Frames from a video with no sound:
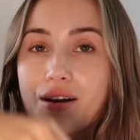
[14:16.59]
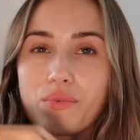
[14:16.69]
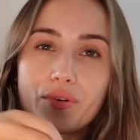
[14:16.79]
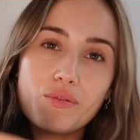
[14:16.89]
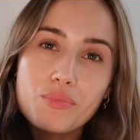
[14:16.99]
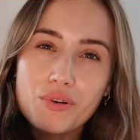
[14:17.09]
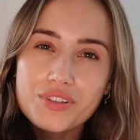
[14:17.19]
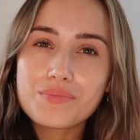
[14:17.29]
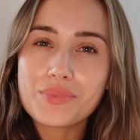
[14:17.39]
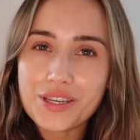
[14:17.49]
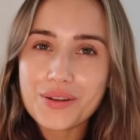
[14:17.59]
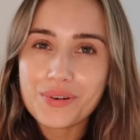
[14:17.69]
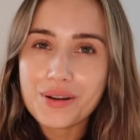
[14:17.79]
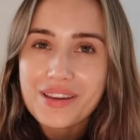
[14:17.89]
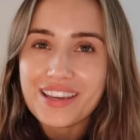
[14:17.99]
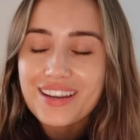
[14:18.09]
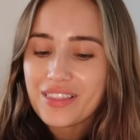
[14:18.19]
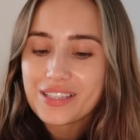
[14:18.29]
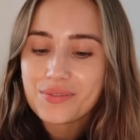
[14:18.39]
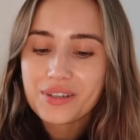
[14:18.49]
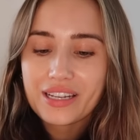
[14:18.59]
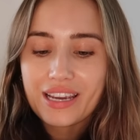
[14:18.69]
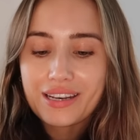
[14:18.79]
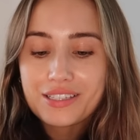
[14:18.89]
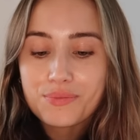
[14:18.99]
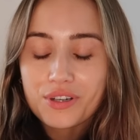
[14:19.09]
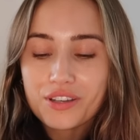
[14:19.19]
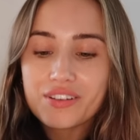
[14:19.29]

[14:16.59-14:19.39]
Well, not important, but you know what I mean. This one again is Monica